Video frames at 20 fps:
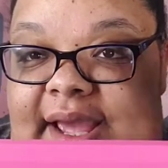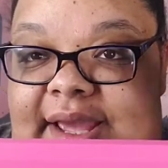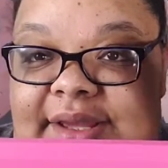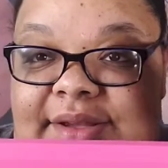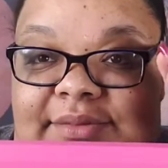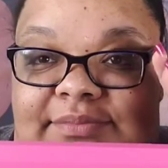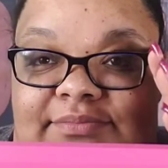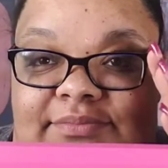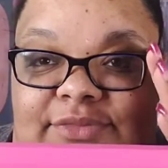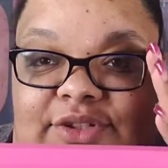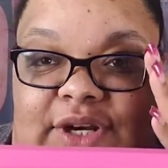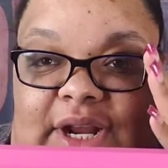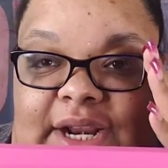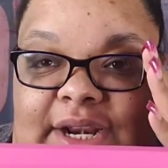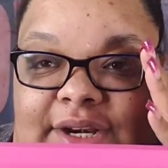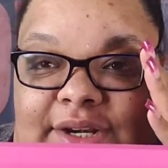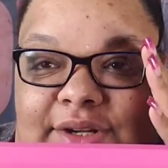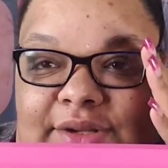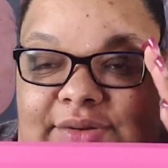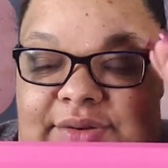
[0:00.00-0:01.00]
I try
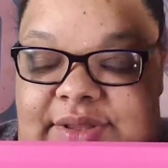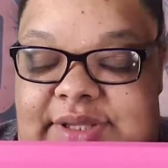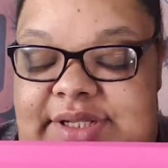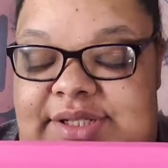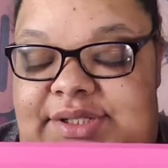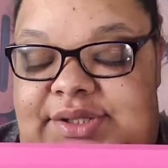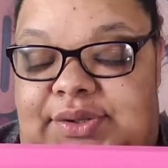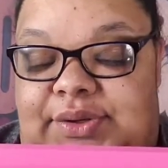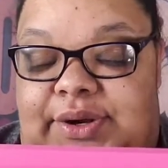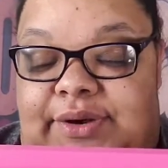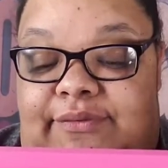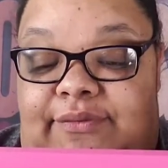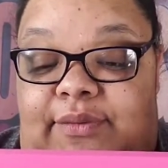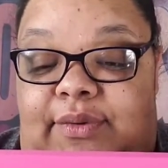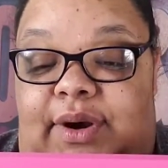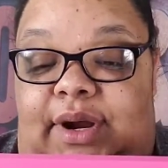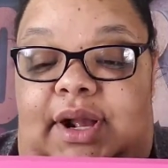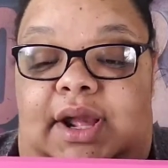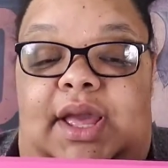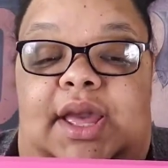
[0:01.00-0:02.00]
to do at least three or
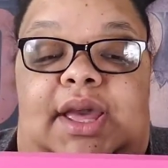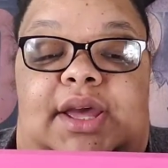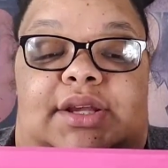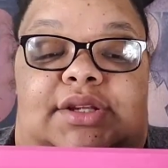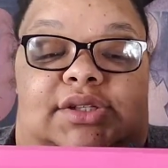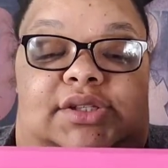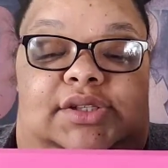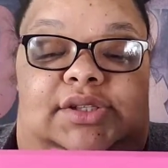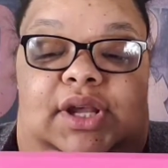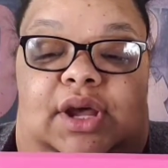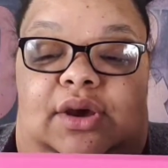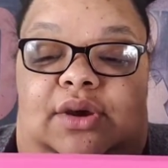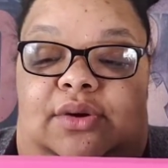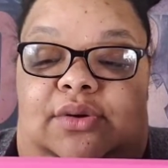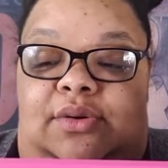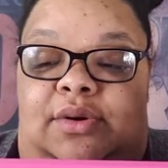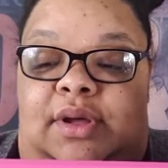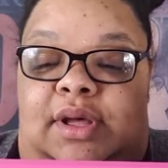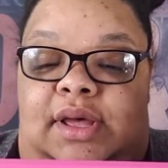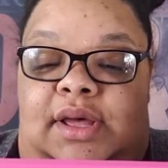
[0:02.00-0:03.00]
four.
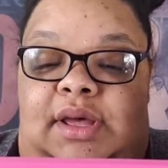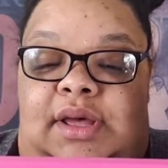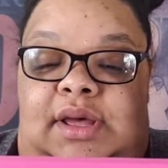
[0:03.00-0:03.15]
So